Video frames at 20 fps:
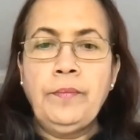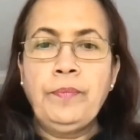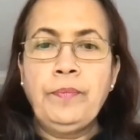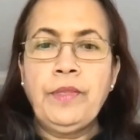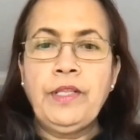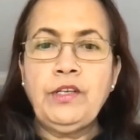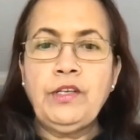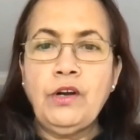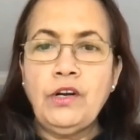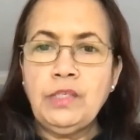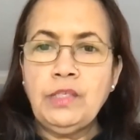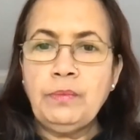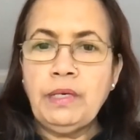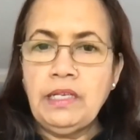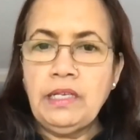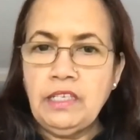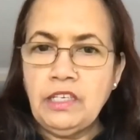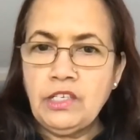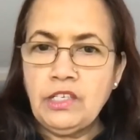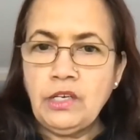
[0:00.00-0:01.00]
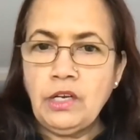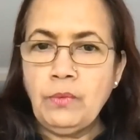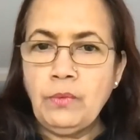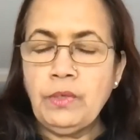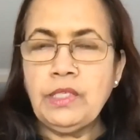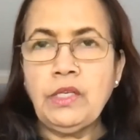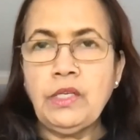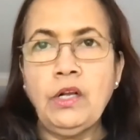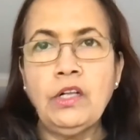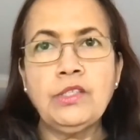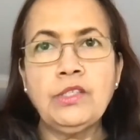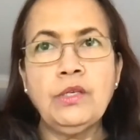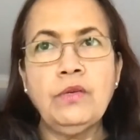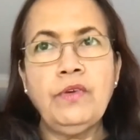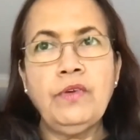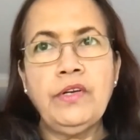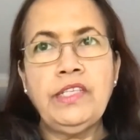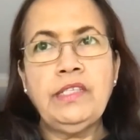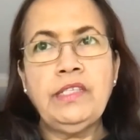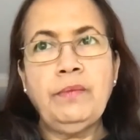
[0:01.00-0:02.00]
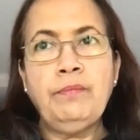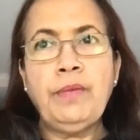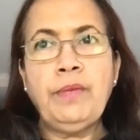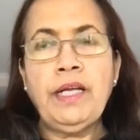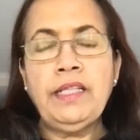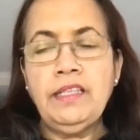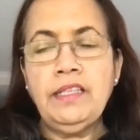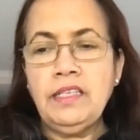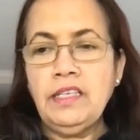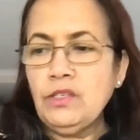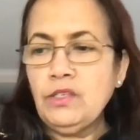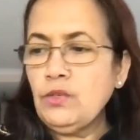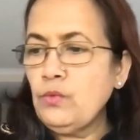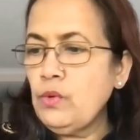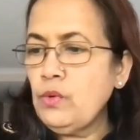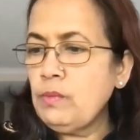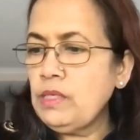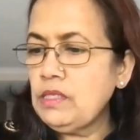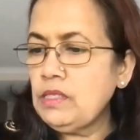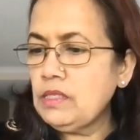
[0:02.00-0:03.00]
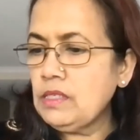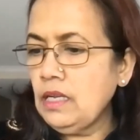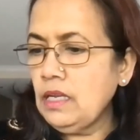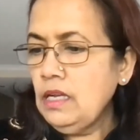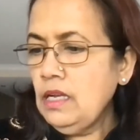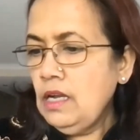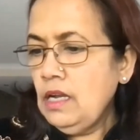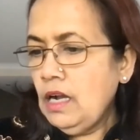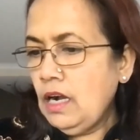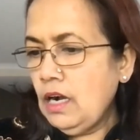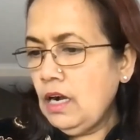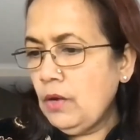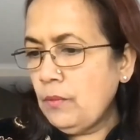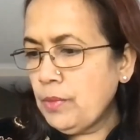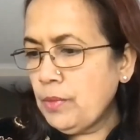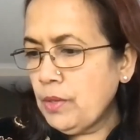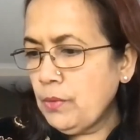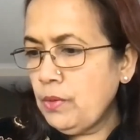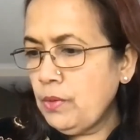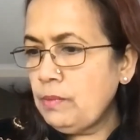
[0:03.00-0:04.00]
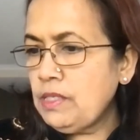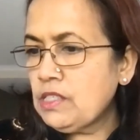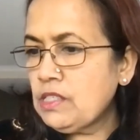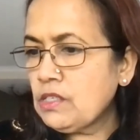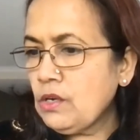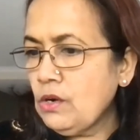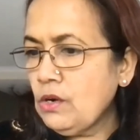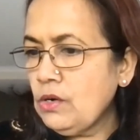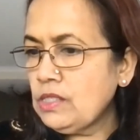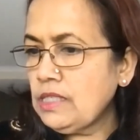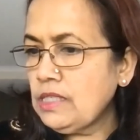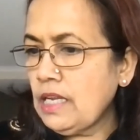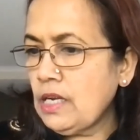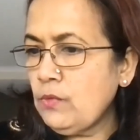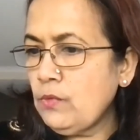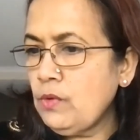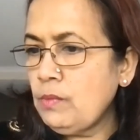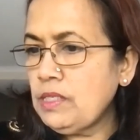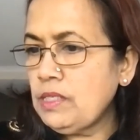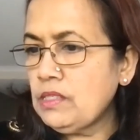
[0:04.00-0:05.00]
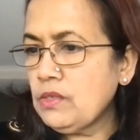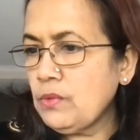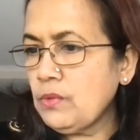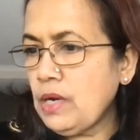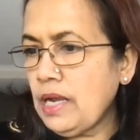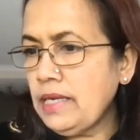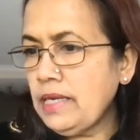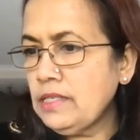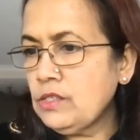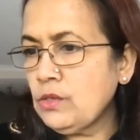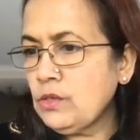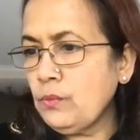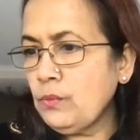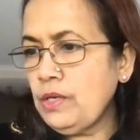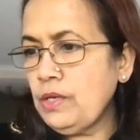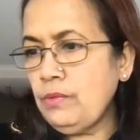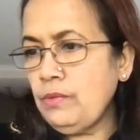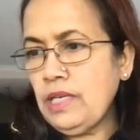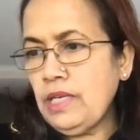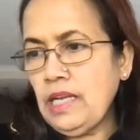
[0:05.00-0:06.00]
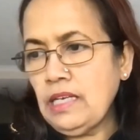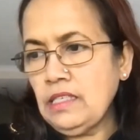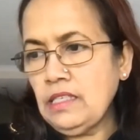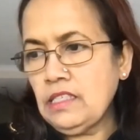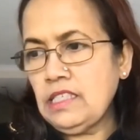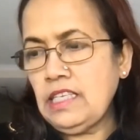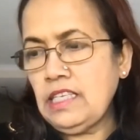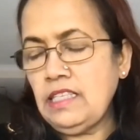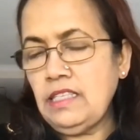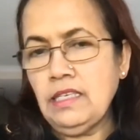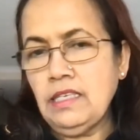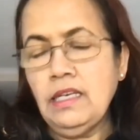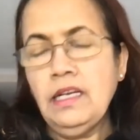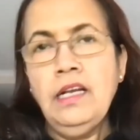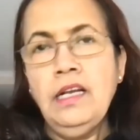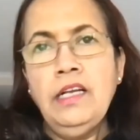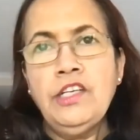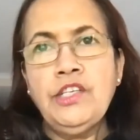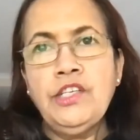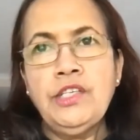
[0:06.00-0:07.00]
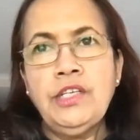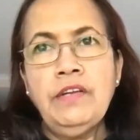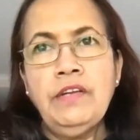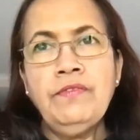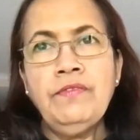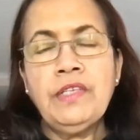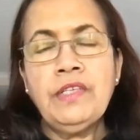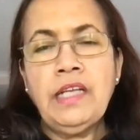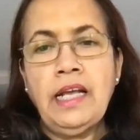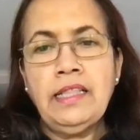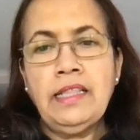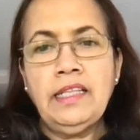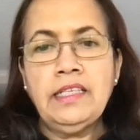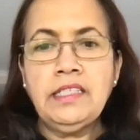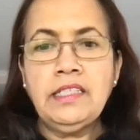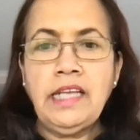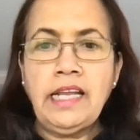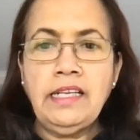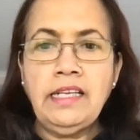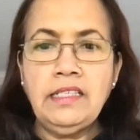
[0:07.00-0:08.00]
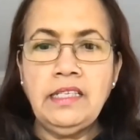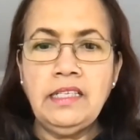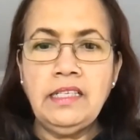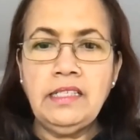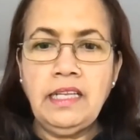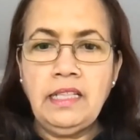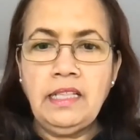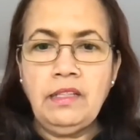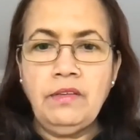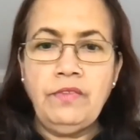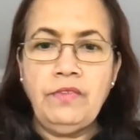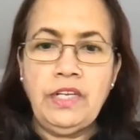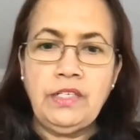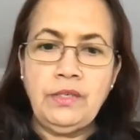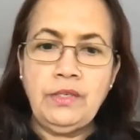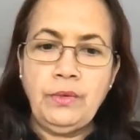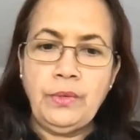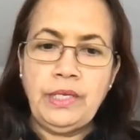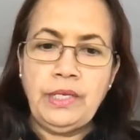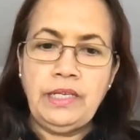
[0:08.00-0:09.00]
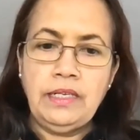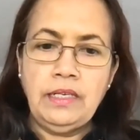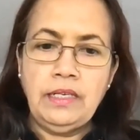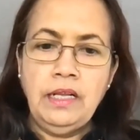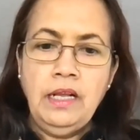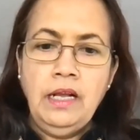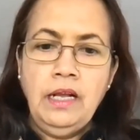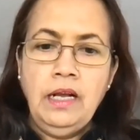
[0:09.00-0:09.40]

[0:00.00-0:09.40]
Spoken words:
George Bernard Shaw was also very sympathetic to women's cause and women's rights. So we can see the shift and the changes in the Victorian